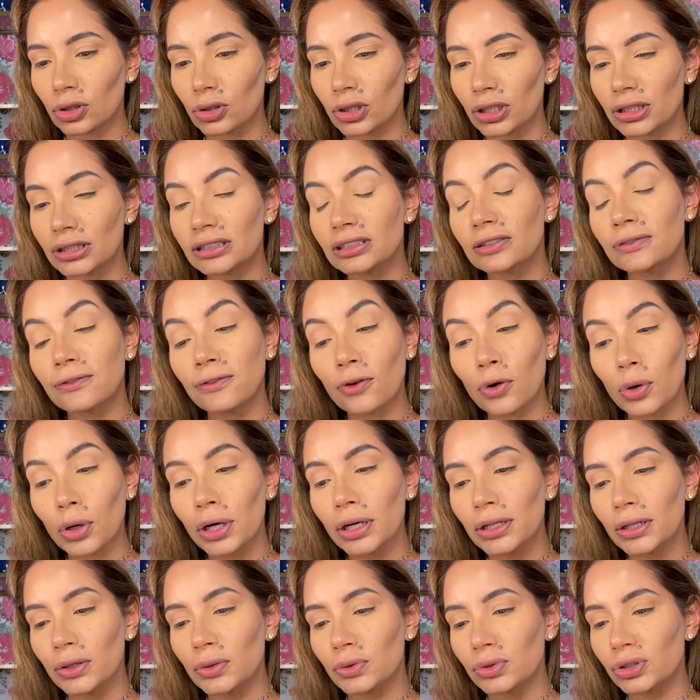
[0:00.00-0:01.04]
there's 4
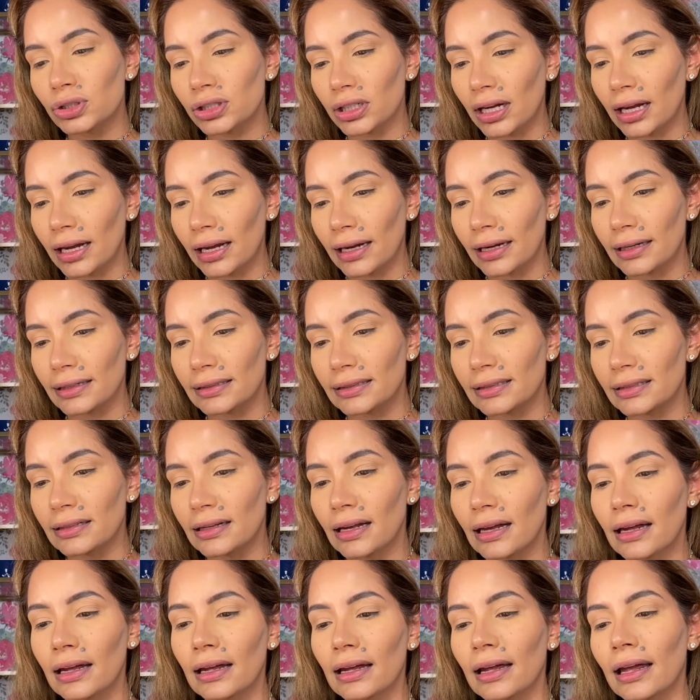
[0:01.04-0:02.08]
new shades
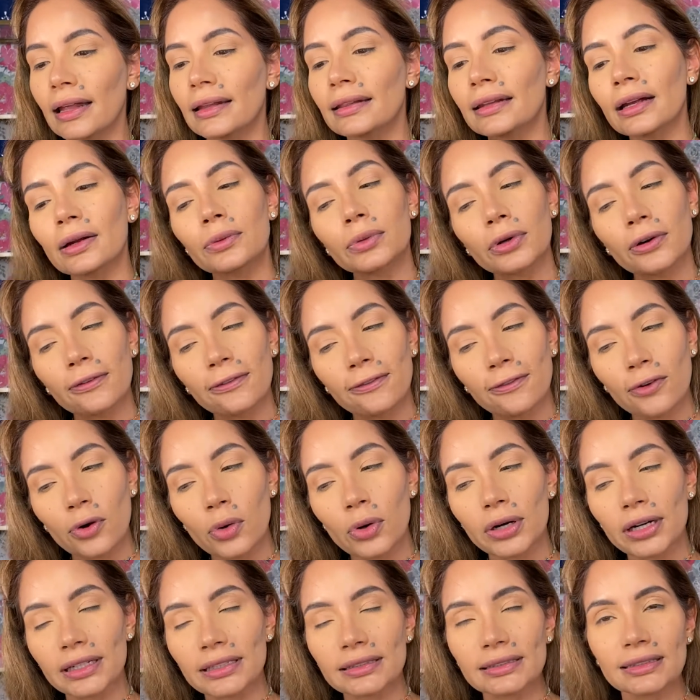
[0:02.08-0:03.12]
and there were
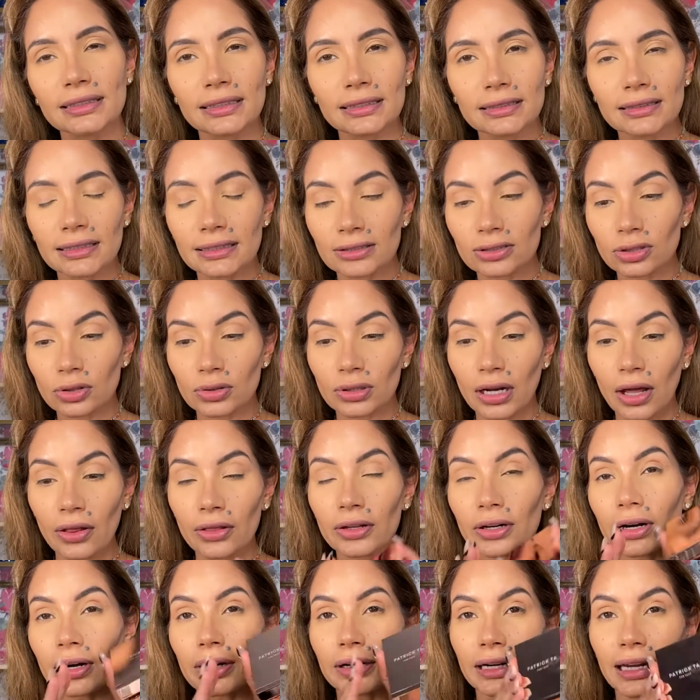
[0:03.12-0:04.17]
4 existing, so now
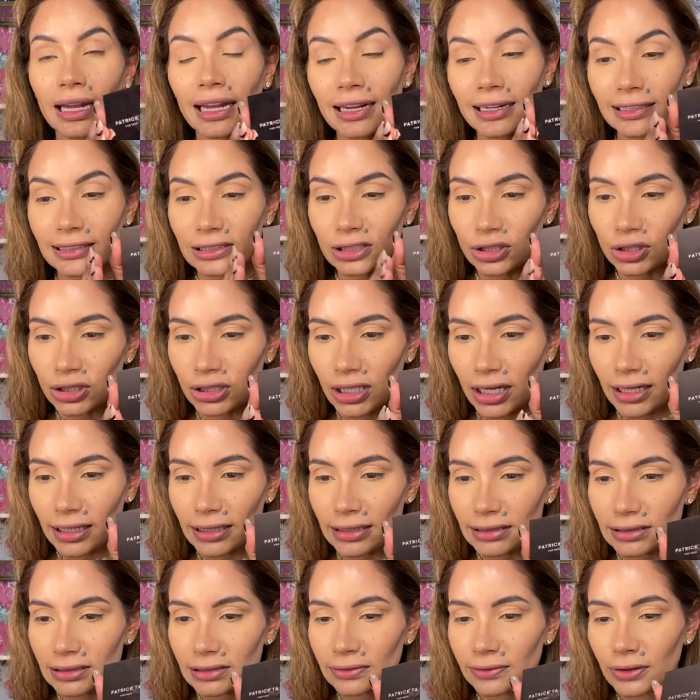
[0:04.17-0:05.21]
there are 8
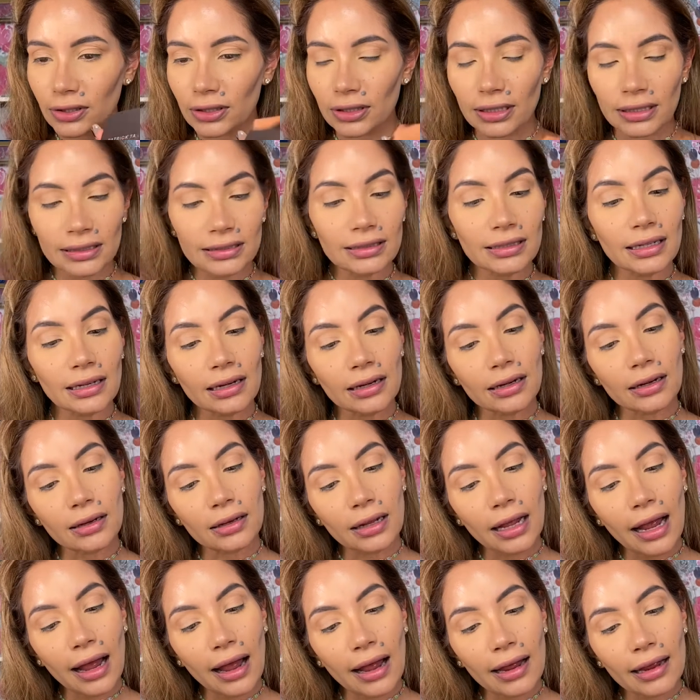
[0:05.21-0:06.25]
shades for this. And
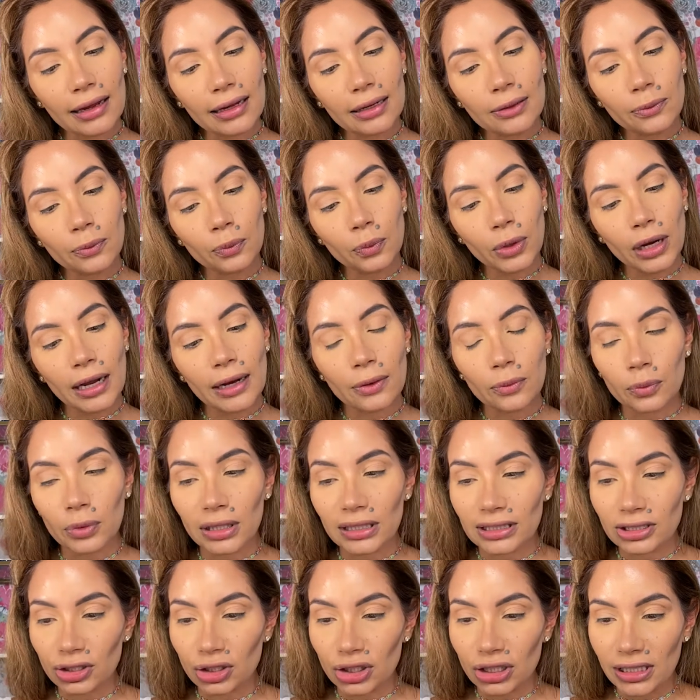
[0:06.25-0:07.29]
I went
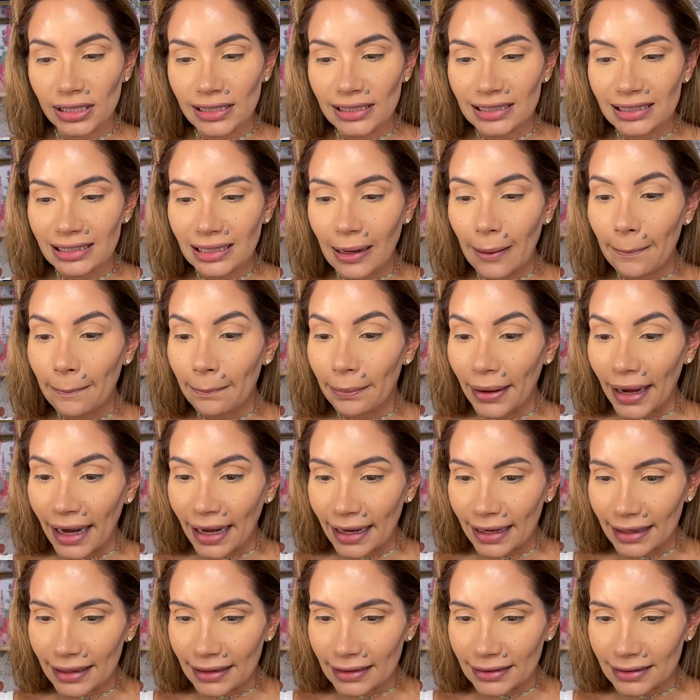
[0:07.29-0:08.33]
with She's
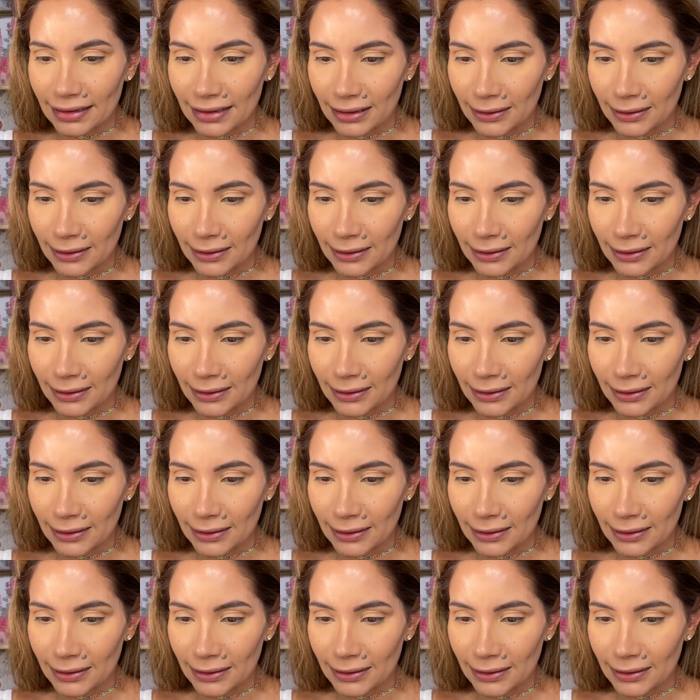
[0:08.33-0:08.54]
Baked,